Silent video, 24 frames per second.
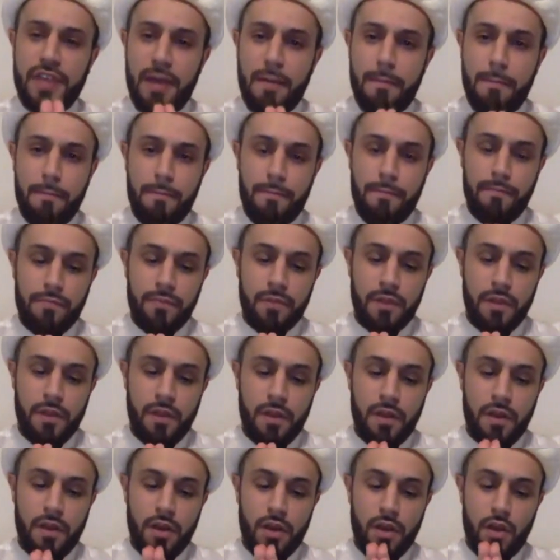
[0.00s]
them
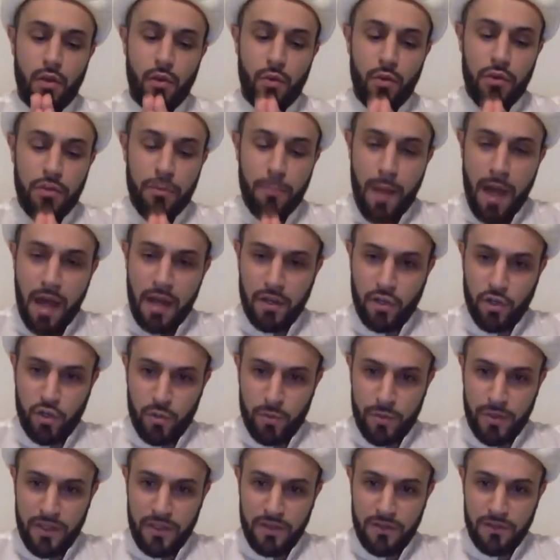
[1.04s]
with
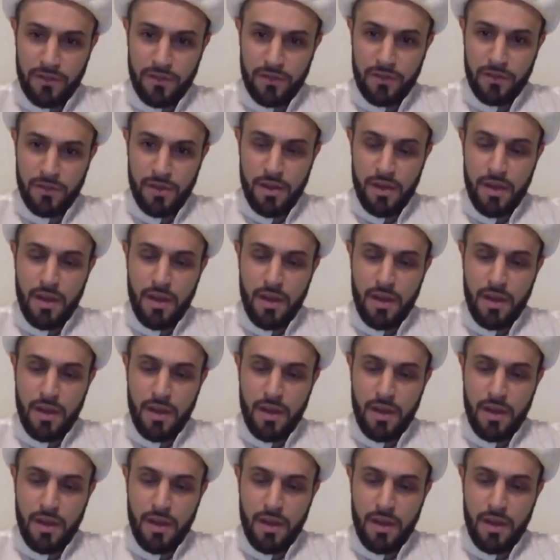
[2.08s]
punishment.